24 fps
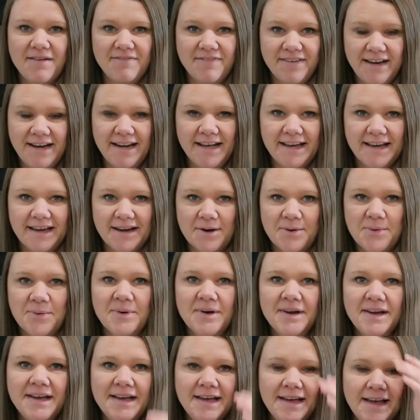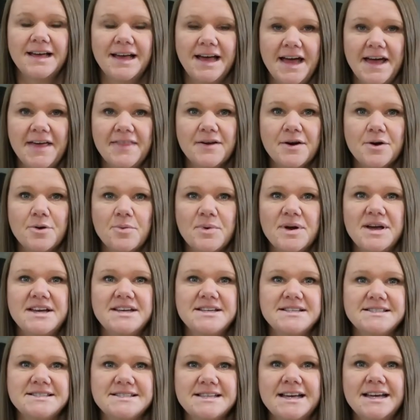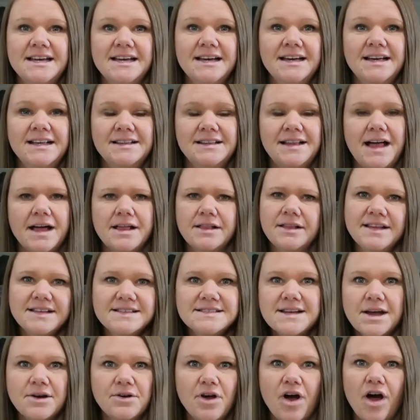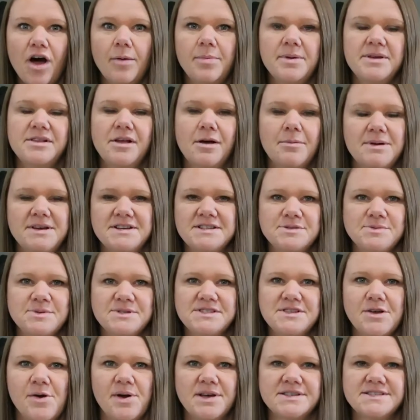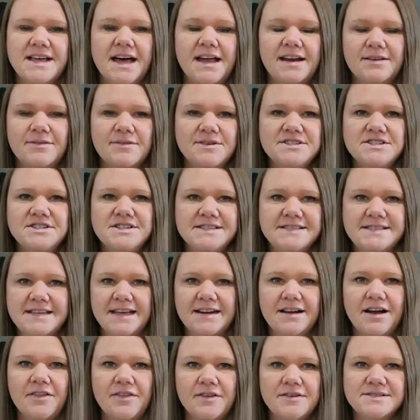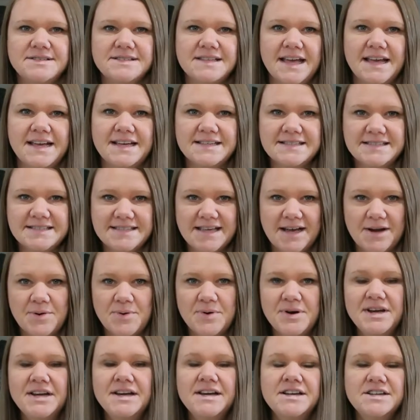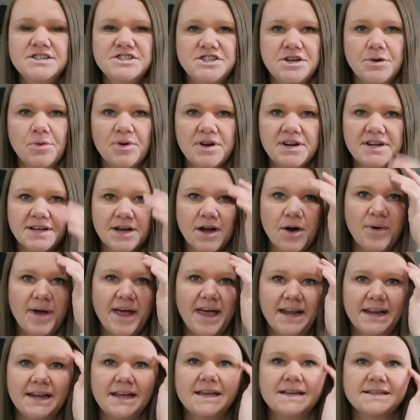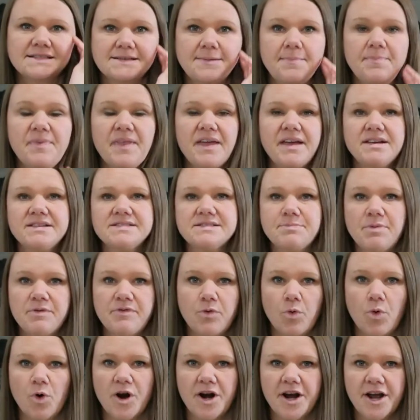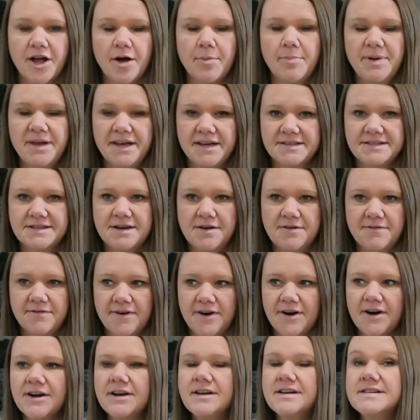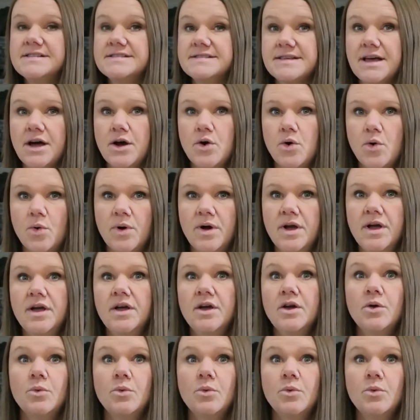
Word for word: my video, Heather was like, let's go to Hobby Lobby. She was so excited when she seen all those things. So she wanted to go ahead and get some things before it got picked over. So